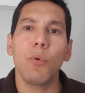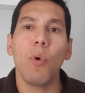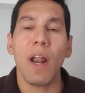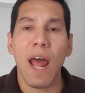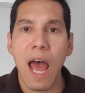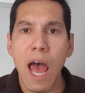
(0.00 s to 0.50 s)

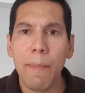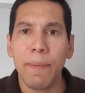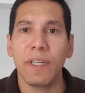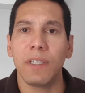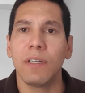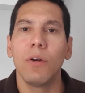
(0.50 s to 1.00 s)
what
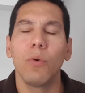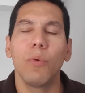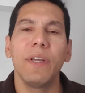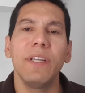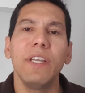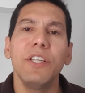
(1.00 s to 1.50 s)
happened?
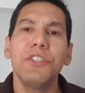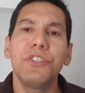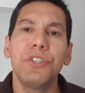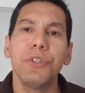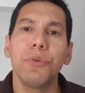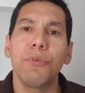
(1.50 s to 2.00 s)
We need
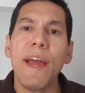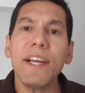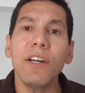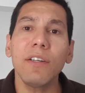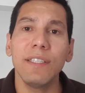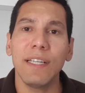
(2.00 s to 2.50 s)
to
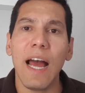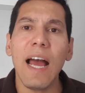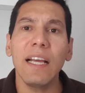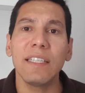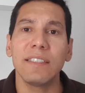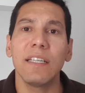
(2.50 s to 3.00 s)

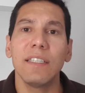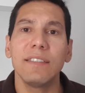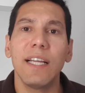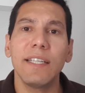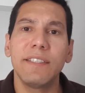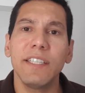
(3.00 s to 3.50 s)
recognize
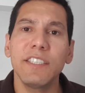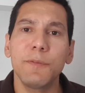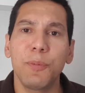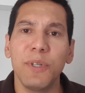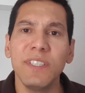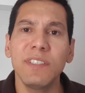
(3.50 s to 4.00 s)
that this
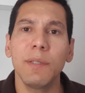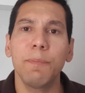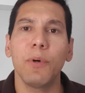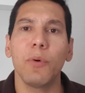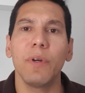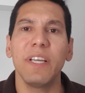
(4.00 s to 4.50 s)

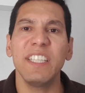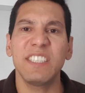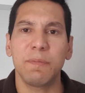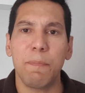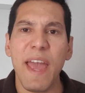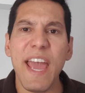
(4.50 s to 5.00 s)
principle
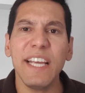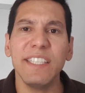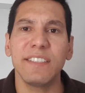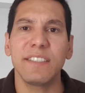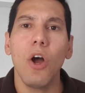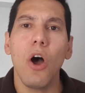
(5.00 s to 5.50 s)
is
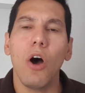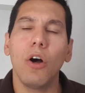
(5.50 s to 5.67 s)
based